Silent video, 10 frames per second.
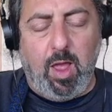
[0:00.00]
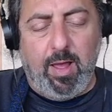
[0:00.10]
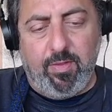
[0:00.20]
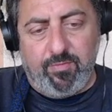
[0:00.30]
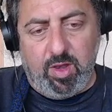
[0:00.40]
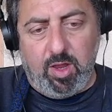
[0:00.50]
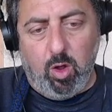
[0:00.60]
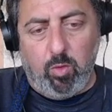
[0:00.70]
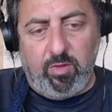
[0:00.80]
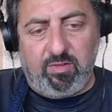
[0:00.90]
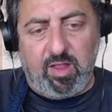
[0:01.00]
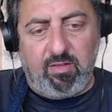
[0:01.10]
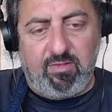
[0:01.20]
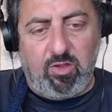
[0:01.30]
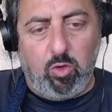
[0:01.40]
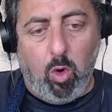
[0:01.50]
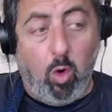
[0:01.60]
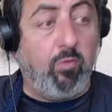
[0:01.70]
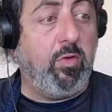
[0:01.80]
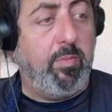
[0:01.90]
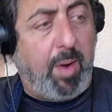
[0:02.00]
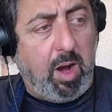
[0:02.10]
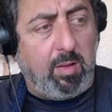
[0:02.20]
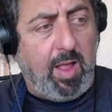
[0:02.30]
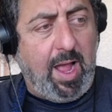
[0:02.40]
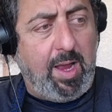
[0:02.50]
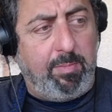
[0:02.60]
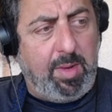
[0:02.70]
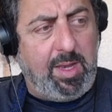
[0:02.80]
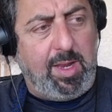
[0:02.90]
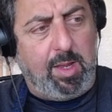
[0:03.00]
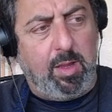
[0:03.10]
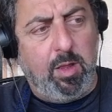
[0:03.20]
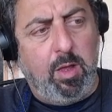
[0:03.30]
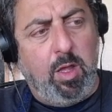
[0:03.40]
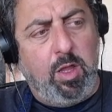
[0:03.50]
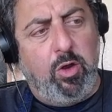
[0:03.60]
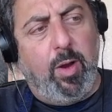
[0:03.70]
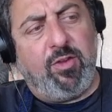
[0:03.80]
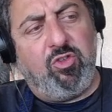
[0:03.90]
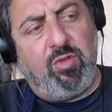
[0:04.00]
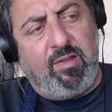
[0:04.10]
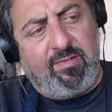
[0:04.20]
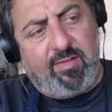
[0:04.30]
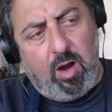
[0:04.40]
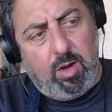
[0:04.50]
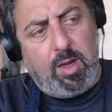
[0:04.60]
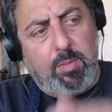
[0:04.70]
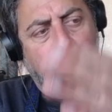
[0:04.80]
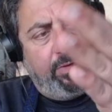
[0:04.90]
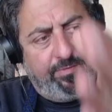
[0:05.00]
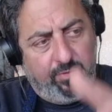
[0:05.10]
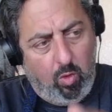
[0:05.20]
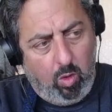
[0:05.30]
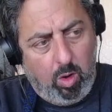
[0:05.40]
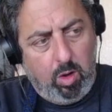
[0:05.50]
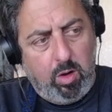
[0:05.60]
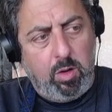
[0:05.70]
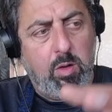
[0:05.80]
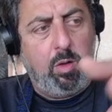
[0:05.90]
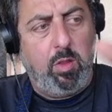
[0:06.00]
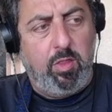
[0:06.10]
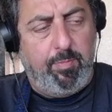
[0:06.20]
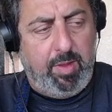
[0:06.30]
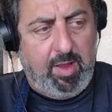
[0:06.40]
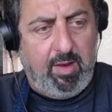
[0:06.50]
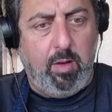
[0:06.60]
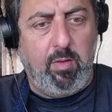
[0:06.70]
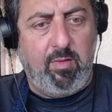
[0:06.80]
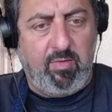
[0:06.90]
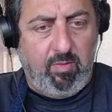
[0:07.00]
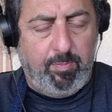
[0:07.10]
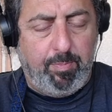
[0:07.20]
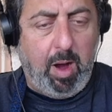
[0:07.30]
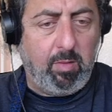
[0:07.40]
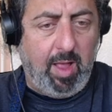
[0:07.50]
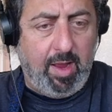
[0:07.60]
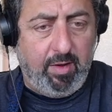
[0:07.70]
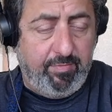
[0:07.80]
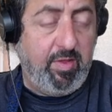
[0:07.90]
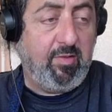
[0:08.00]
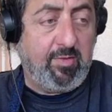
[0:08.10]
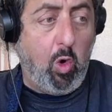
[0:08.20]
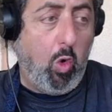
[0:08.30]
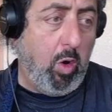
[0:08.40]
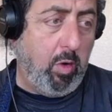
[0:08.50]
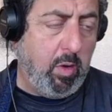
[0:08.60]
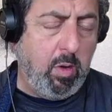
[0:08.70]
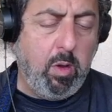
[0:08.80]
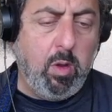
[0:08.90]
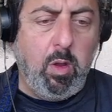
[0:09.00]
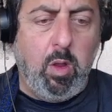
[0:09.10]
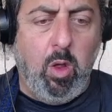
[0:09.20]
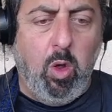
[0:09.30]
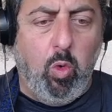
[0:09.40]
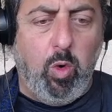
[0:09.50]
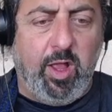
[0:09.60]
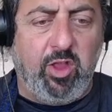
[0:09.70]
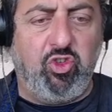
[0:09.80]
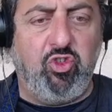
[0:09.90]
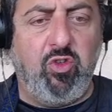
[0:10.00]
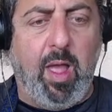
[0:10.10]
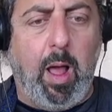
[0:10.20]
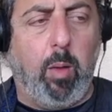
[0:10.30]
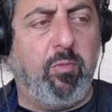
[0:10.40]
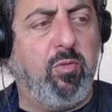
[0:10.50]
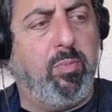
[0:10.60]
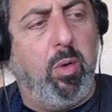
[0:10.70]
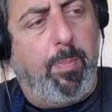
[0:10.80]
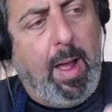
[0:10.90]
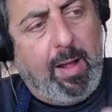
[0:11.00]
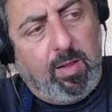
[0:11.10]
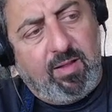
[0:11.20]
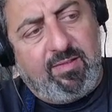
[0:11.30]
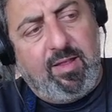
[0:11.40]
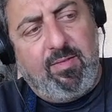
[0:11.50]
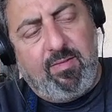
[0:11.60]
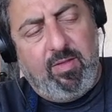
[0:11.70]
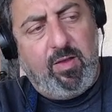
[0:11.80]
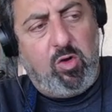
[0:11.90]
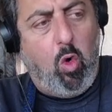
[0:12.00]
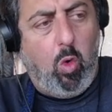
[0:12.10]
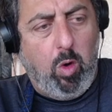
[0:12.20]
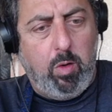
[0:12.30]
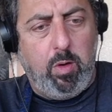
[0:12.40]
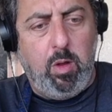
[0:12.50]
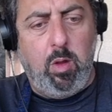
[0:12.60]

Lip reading: video, this gets you over the bar line, meaning you're actually starting before the beat, the bar line of this chord, which helps propel us into the chord